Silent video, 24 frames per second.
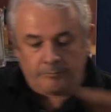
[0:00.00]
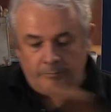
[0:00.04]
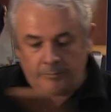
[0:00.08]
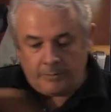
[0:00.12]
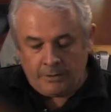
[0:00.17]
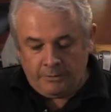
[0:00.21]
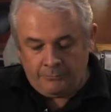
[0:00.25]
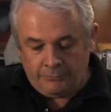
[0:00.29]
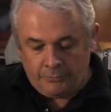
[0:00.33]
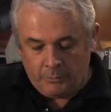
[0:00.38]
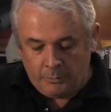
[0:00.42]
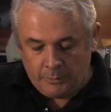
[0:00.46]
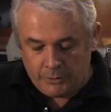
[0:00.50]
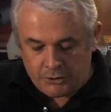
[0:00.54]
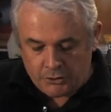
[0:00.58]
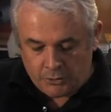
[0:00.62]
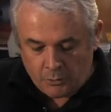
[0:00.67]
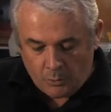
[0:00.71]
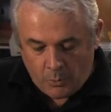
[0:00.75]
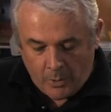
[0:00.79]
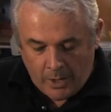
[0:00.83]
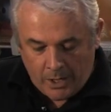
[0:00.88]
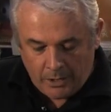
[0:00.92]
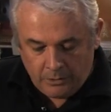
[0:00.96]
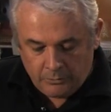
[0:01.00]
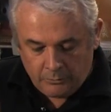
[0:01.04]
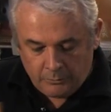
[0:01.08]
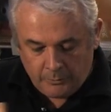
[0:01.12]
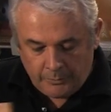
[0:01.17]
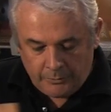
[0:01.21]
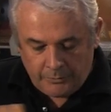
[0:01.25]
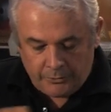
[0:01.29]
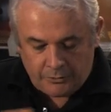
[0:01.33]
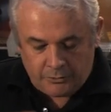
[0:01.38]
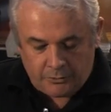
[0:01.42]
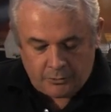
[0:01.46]
If you wish to weld
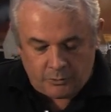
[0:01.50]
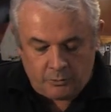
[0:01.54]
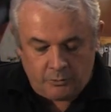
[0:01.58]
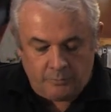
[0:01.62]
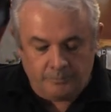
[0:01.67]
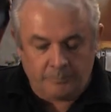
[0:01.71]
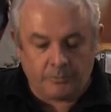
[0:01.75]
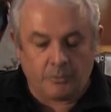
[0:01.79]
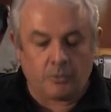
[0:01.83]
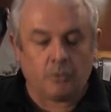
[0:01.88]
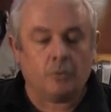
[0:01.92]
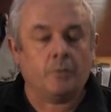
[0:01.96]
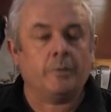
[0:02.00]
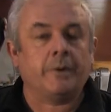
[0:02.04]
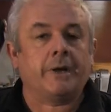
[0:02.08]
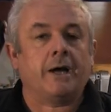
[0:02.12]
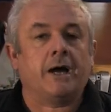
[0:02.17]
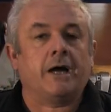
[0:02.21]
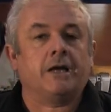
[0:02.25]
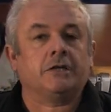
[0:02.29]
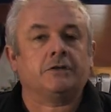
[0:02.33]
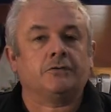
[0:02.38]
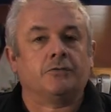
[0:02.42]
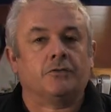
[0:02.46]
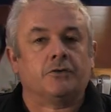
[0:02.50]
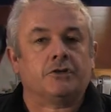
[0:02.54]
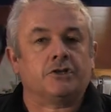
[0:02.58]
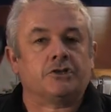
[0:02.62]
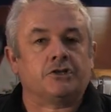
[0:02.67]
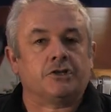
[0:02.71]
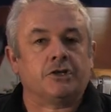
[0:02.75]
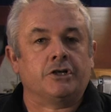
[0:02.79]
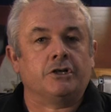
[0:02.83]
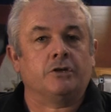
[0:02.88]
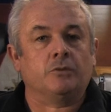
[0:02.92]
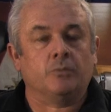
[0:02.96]
with the tool, all we ask for the
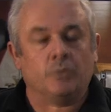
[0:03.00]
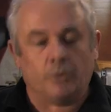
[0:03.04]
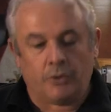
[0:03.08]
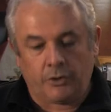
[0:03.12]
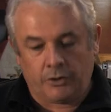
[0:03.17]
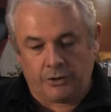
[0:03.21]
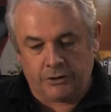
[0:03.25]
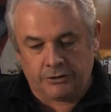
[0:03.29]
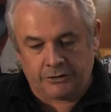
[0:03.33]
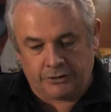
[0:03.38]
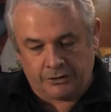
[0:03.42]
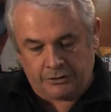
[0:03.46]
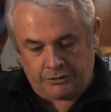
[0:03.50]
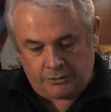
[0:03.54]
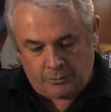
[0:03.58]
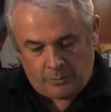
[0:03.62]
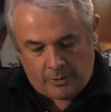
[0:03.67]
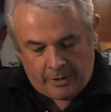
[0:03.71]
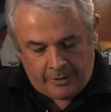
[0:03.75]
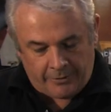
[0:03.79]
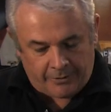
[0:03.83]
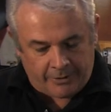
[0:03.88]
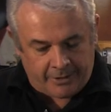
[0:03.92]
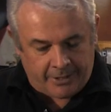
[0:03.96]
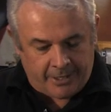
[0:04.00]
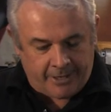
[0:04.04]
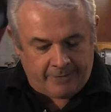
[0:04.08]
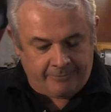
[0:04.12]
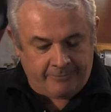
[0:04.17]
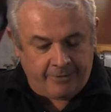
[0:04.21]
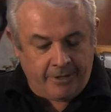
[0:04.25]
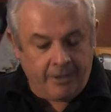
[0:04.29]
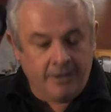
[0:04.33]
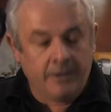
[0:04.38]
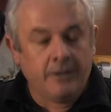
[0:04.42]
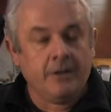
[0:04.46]
steel workers is to either
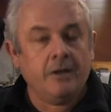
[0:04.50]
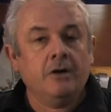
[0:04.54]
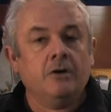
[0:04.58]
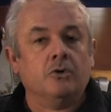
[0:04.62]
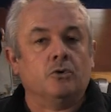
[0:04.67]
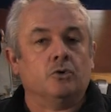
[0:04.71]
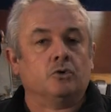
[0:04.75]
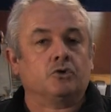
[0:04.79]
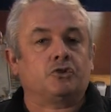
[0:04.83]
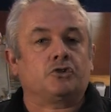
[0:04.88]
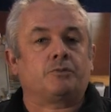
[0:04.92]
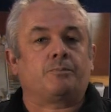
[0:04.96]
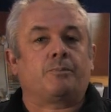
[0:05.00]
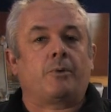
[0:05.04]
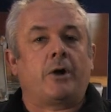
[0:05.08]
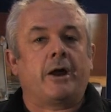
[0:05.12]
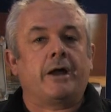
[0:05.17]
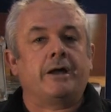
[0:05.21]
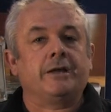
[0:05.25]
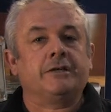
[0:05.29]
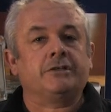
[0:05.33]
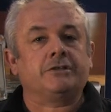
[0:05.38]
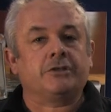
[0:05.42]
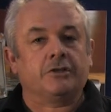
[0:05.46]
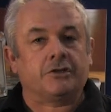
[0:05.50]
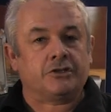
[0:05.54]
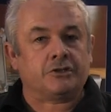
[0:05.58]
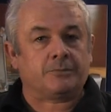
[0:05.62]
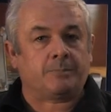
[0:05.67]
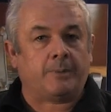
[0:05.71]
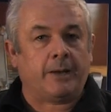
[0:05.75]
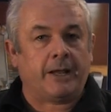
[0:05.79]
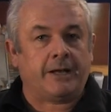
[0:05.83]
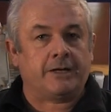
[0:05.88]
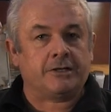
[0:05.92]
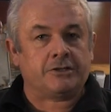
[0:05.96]
cover or spray so the
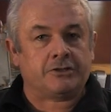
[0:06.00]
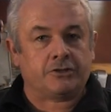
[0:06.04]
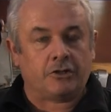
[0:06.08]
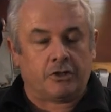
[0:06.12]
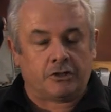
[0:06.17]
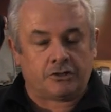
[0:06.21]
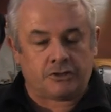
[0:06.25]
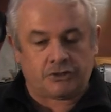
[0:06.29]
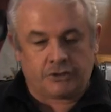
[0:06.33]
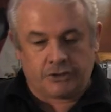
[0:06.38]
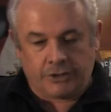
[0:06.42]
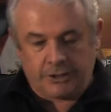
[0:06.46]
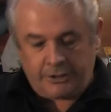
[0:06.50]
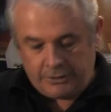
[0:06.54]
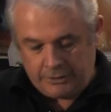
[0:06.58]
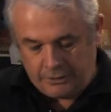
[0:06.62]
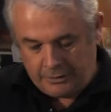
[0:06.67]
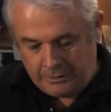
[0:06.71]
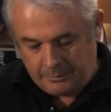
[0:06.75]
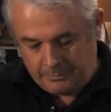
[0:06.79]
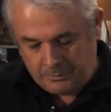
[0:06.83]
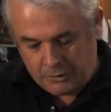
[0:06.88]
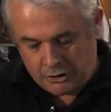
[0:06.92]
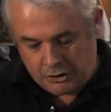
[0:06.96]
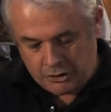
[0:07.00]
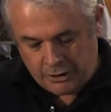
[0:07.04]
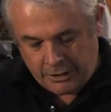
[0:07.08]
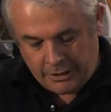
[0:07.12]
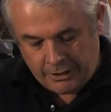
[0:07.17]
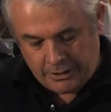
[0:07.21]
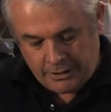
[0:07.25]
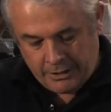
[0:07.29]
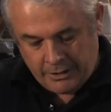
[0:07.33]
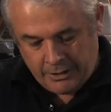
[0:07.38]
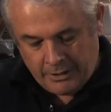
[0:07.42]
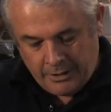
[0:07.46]
splatter's not sticking to the
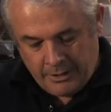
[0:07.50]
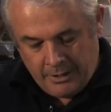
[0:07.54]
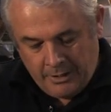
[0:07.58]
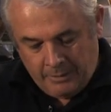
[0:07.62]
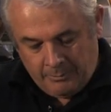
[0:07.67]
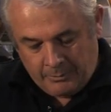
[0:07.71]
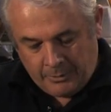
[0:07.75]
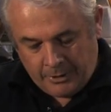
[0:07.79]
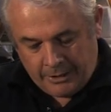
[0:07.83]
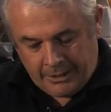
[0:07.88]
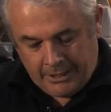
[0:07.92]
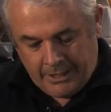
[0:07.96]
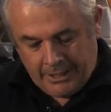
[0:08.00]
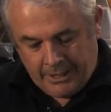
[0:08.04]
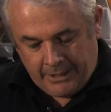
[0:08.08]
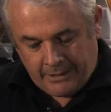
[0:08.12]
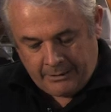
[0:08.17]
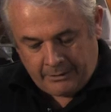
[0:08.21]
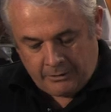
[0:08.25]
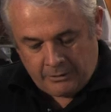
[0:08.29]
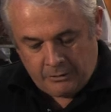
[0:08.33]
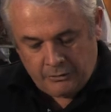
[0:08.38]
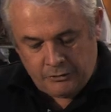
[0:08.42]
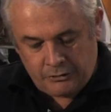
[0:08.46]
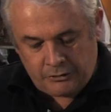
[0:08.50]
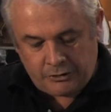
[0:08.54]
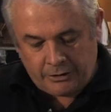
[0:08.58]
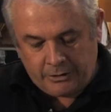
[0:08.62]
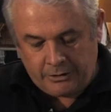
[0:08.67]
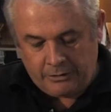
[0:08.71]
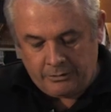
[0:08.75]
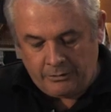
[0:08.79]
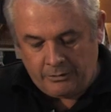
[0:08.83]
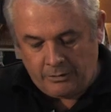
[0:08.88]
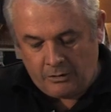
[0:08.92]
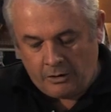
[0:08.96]
machine. But again,
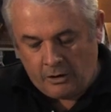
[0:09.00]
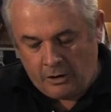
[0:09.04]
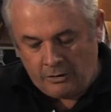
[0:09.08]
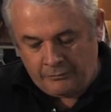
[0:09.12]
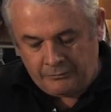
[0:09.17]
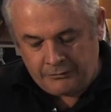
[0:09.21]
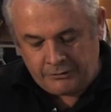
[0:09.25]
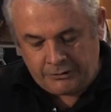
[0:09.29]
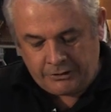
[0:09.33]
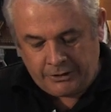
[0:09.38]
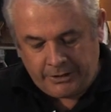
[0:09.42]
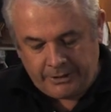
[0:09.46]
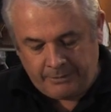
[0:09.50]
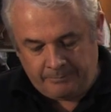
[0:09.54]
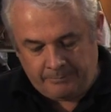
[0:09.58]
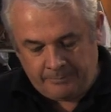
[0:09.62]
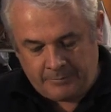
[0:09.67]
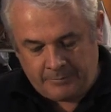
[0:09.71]
loosen, offset,